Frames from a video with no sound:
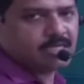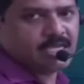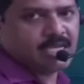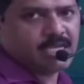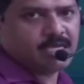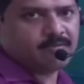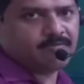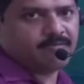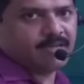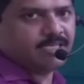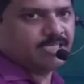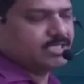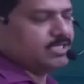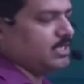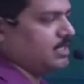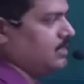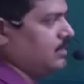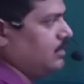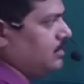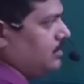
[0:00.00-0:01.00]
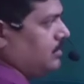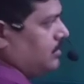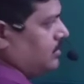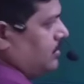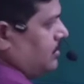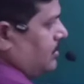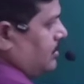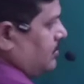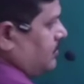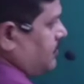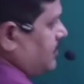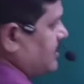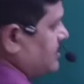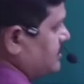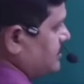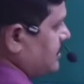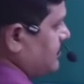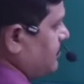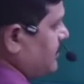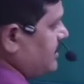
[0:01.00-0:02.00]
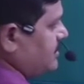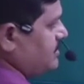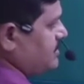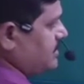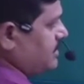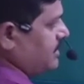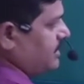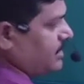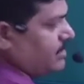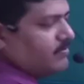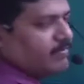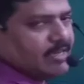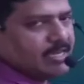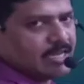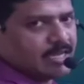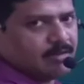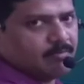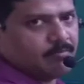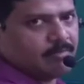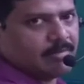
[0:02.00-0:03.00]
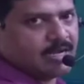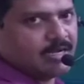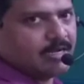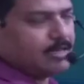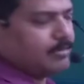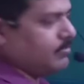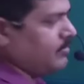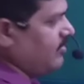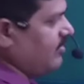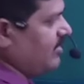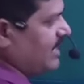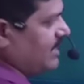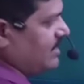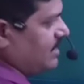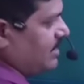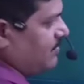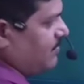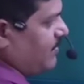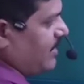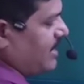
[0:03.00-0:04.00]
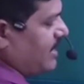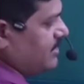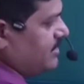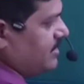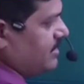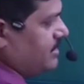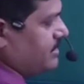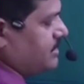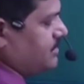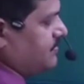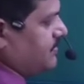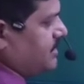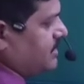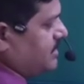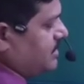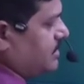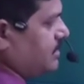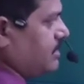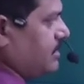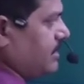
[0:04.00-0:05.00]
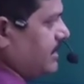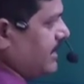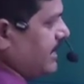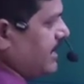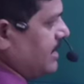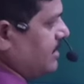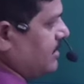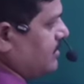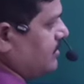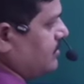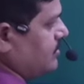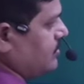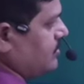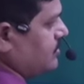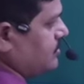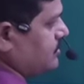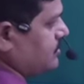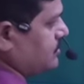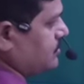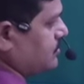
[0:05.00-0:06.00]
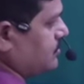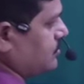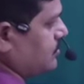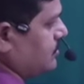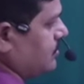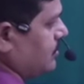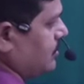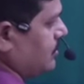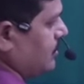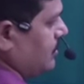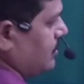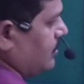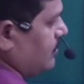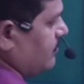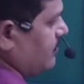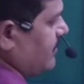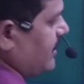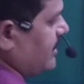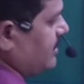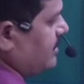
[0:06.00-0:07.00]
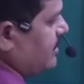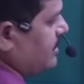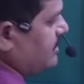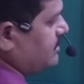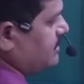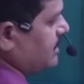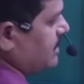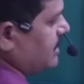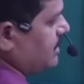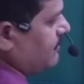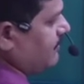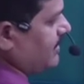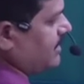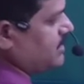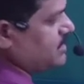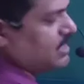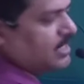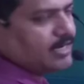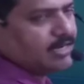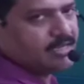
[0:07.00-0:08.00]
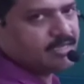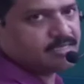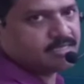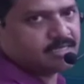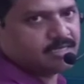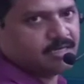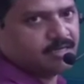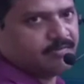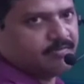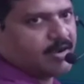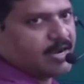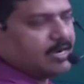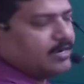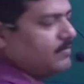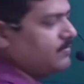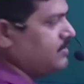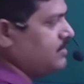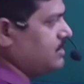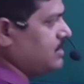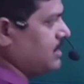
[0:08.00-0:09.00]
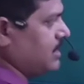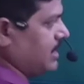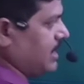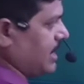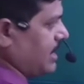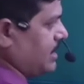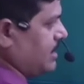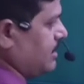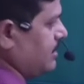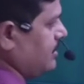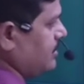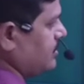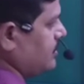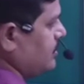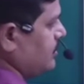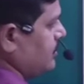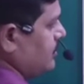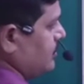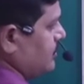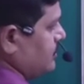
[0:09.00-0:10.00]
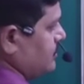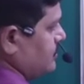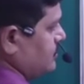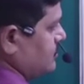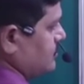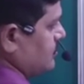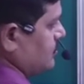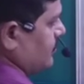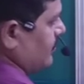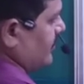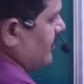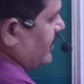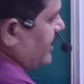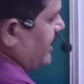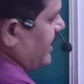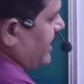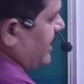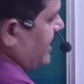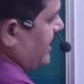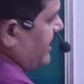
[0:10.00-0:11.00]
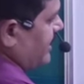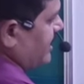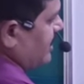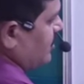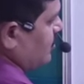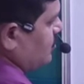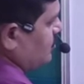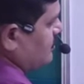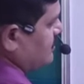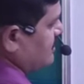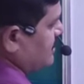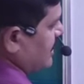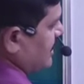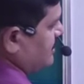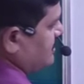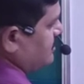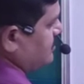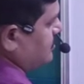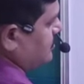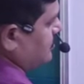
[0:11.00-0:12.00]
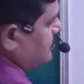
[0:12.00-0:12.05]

equation, for simplicity, we can divide this with the n. So when this equation is divided with the n, so A gives rise to